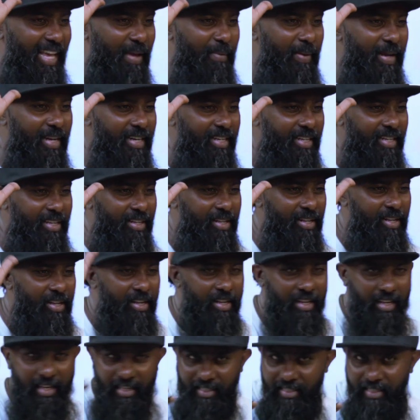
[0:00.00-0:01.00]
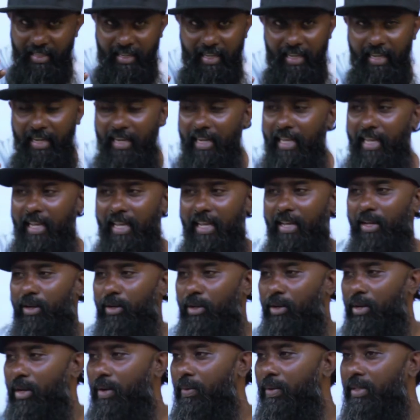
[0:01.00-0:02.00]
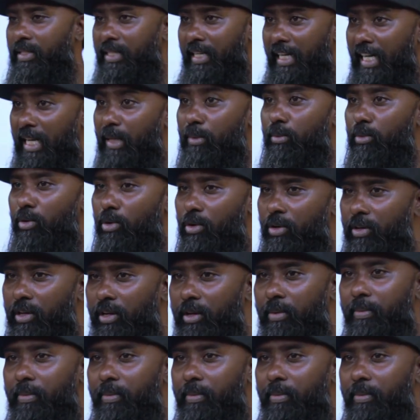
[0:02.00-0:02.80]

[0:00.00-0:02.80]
Amen. Yesterday, like, you know, I was really moved.